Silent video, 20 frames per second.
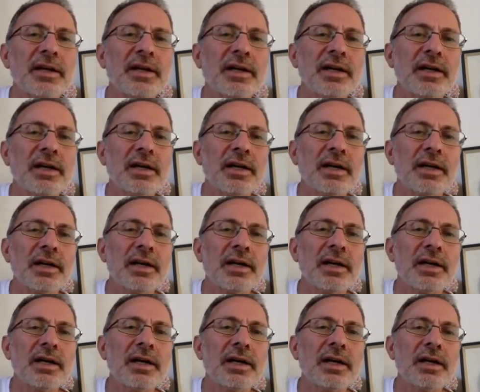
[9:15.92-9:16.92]

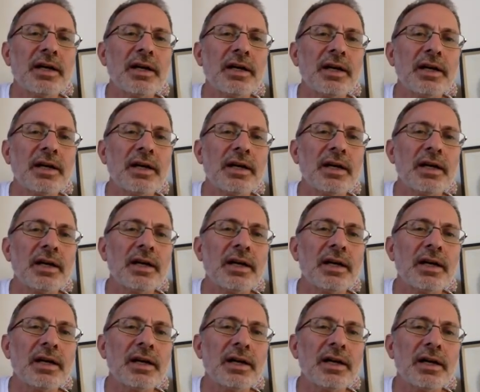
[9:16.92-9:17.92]

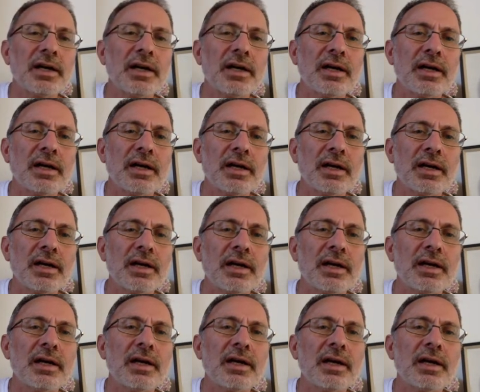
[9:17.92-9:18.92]

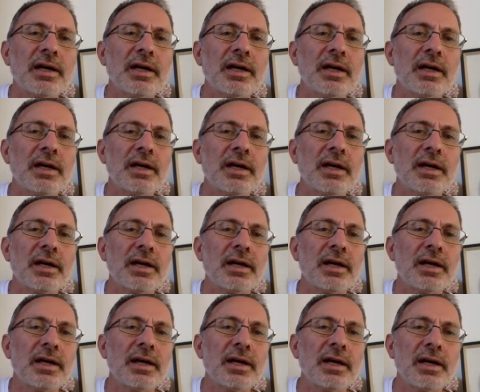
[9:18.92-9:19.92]

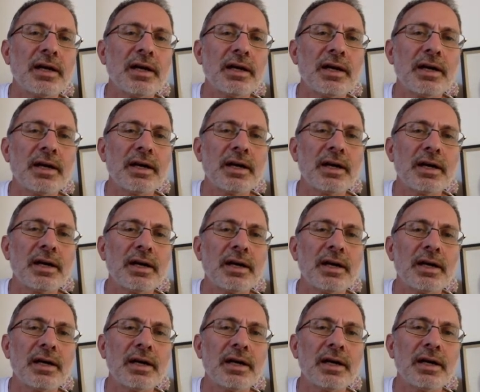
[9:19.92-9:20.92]

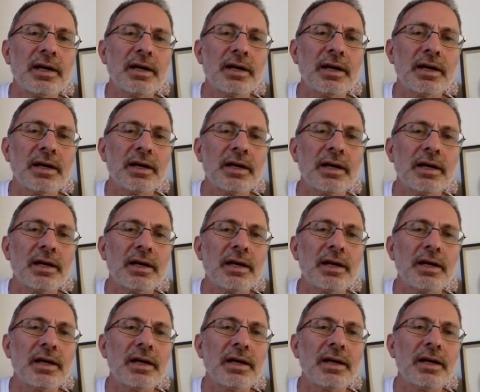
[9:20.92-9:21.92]

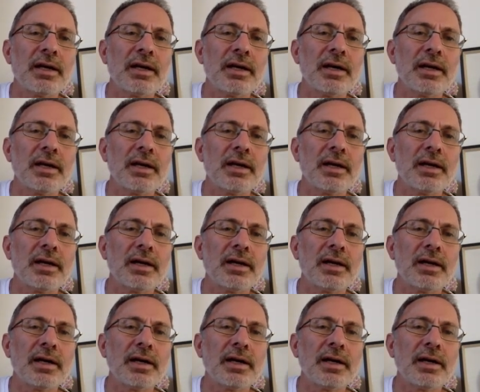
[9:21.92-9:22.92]

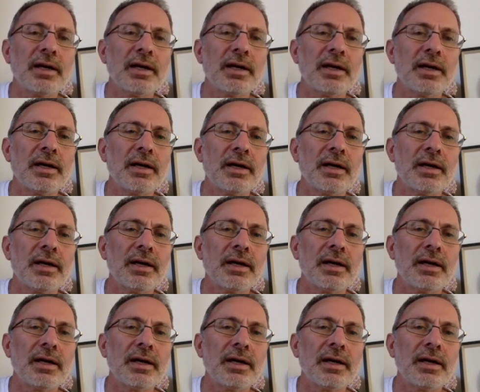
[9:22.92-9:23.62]
(no one is talking)